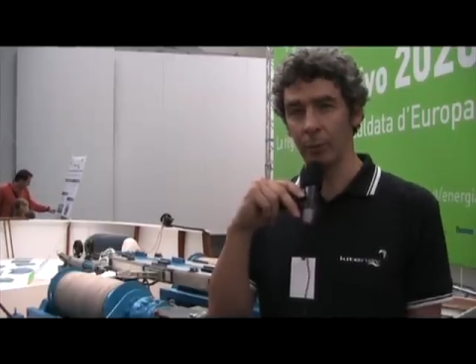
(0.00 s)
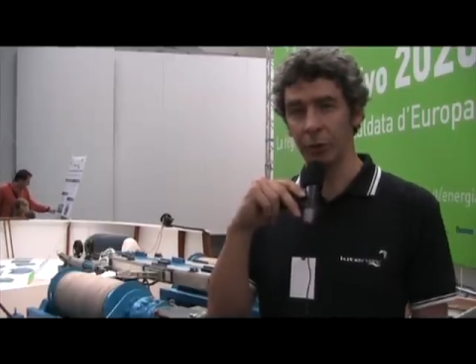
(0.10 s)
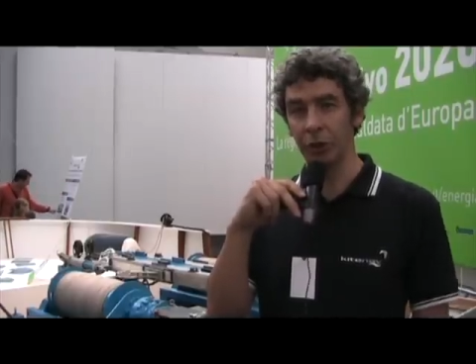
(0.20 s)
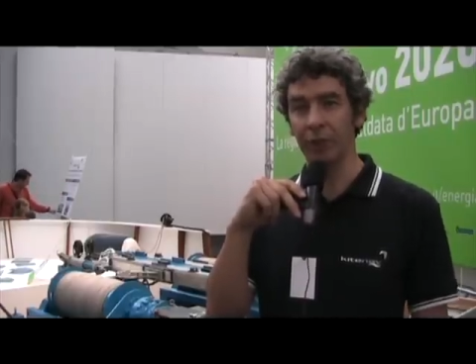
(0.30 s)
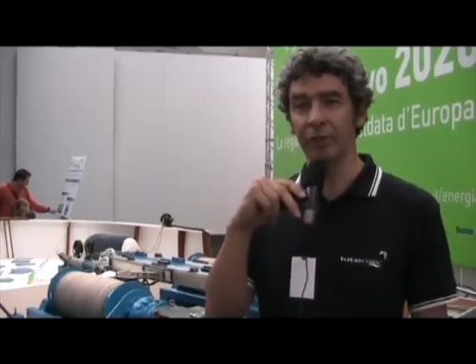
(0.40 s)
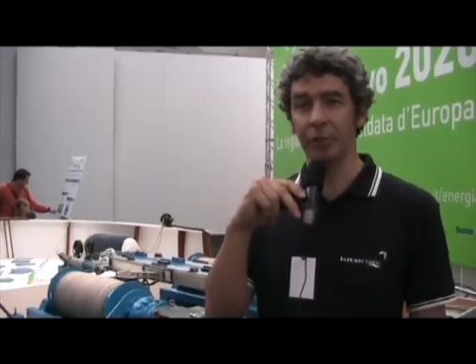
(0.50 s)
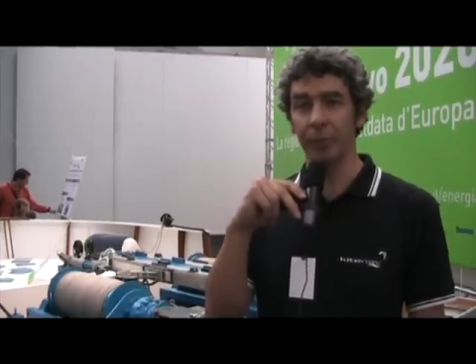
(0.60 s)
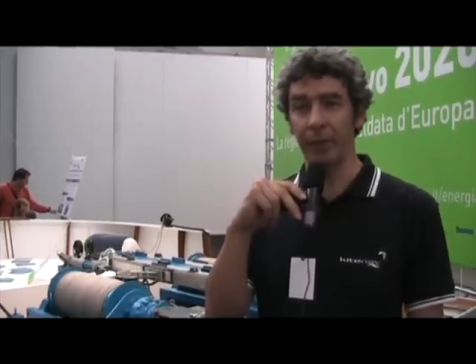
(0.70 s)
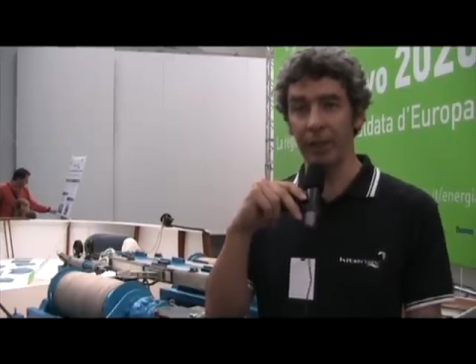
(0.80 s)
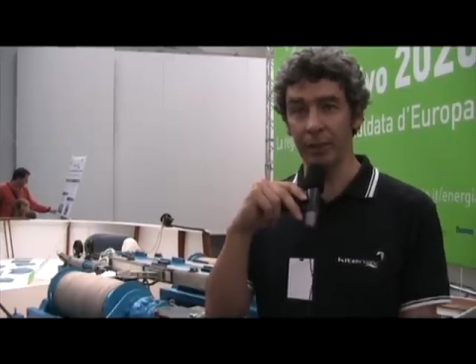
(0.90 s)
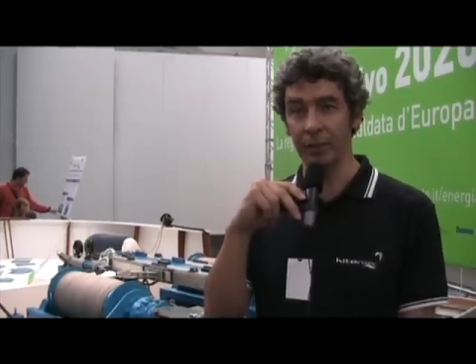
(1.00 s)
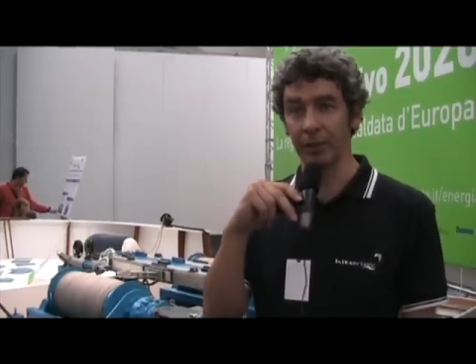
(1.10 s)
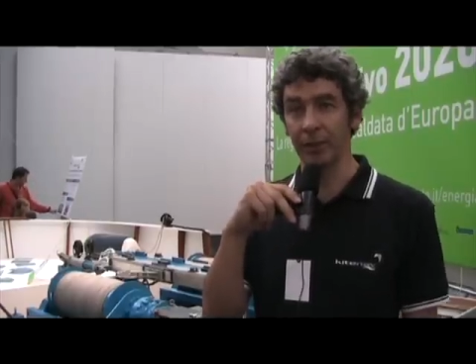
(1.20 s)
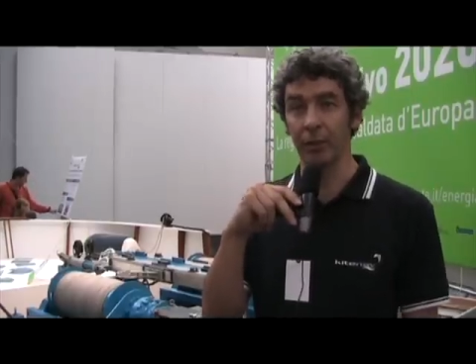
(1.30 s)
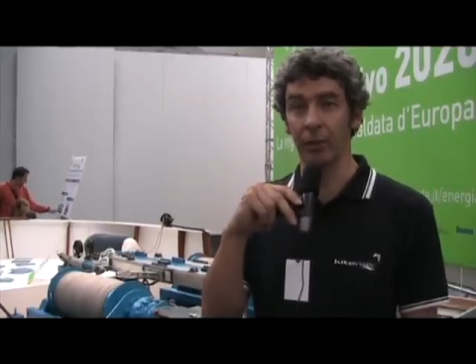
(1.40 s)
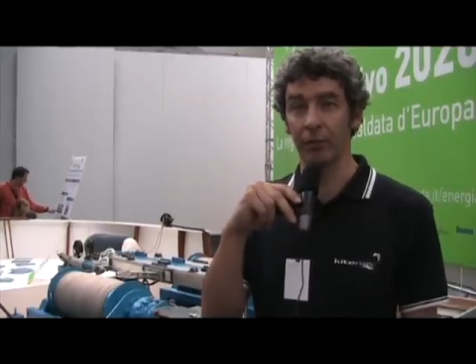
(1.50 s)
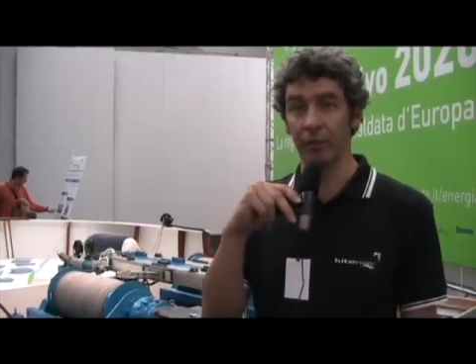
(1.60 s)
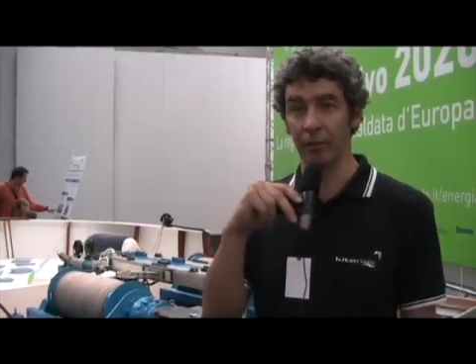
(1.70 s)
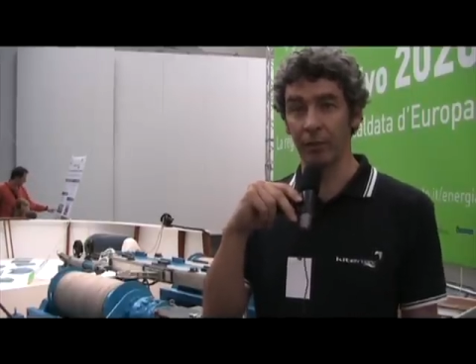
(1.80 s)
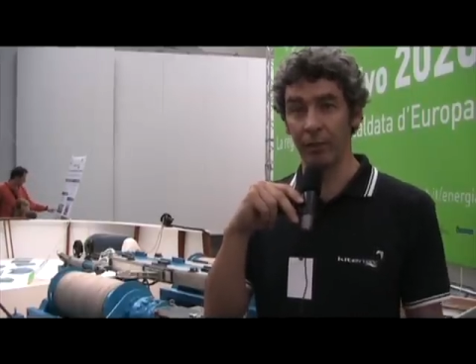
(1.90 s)
achieve a speed of
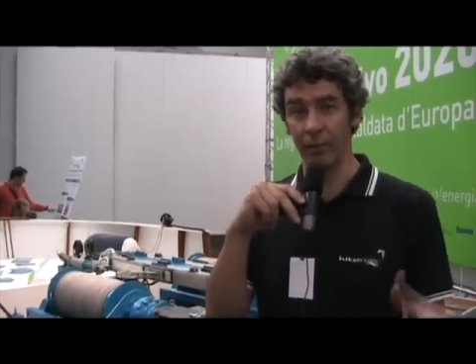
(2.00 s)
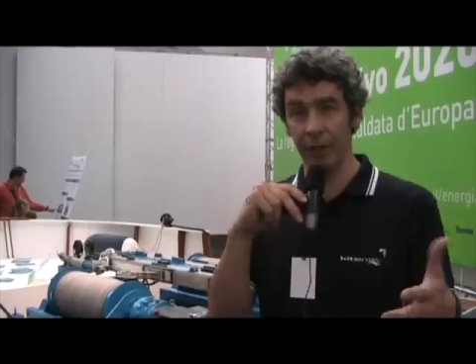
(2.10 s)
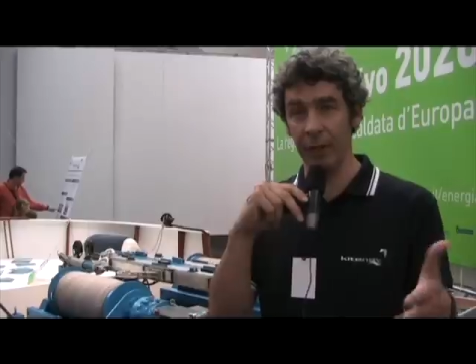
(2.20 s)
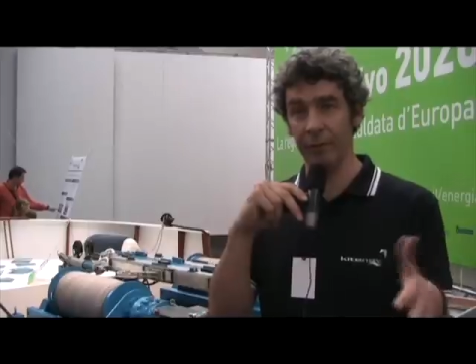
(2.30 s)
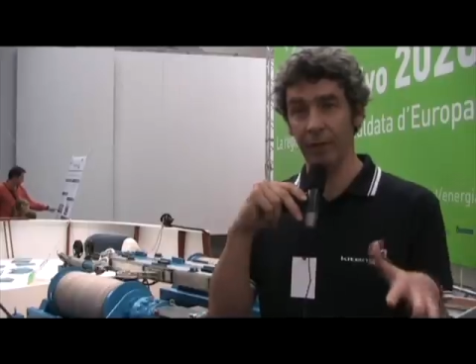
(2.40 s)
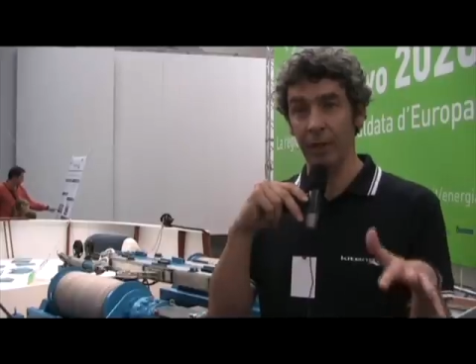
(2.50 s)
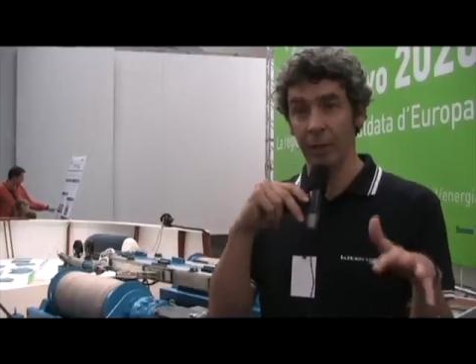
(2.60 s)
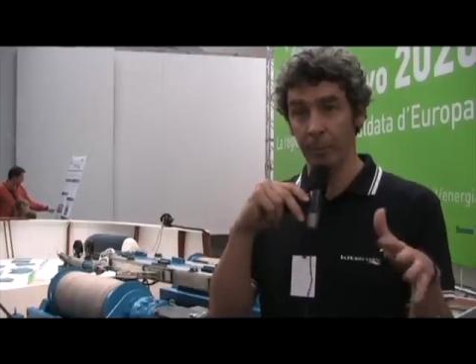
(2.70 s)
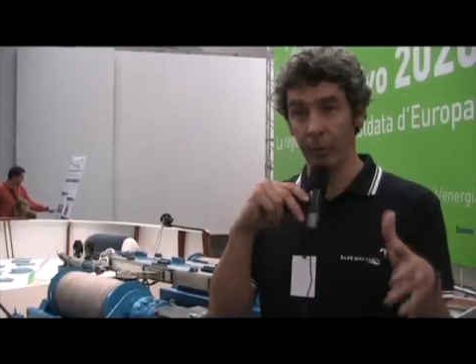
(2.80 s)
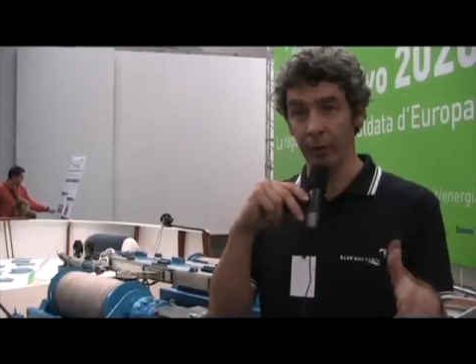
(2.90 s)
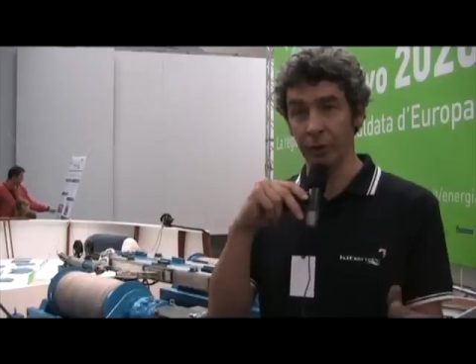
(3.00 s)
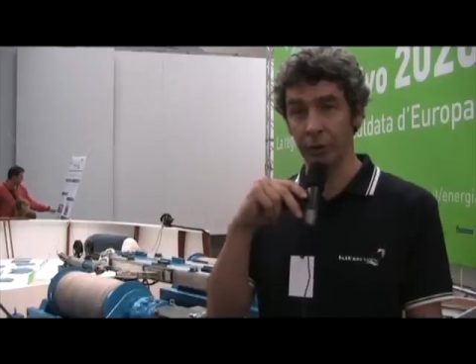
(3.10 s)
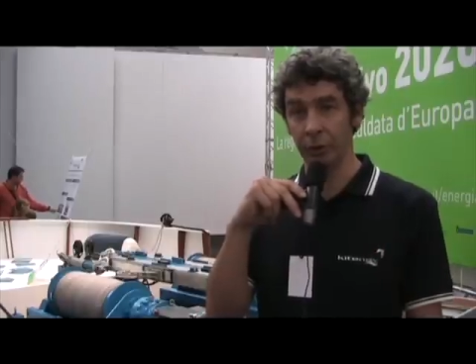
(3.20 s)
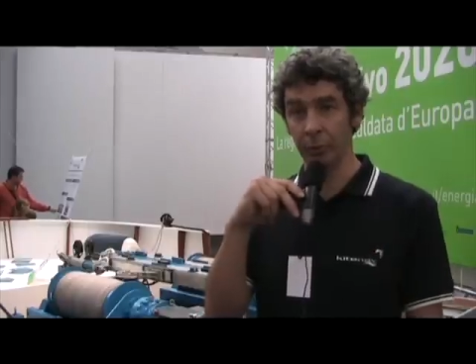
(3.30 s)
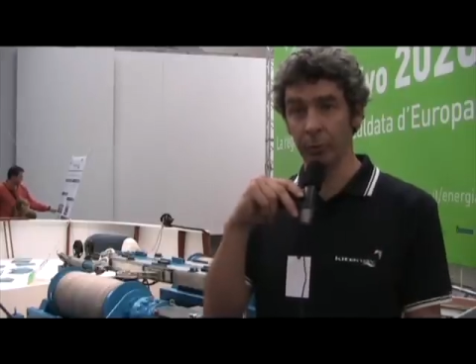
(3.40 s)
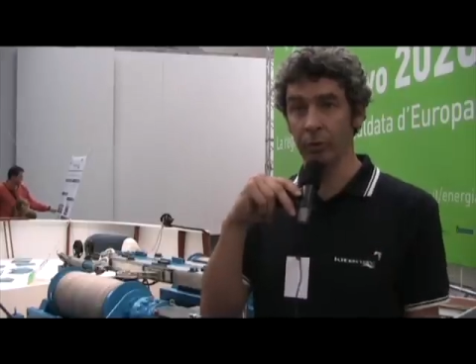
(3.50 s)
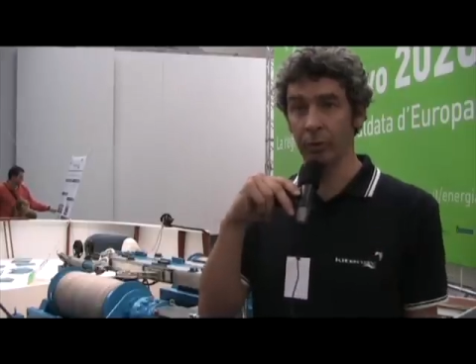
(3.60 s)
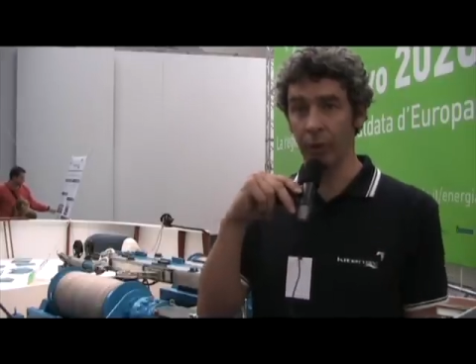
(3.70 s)
3.2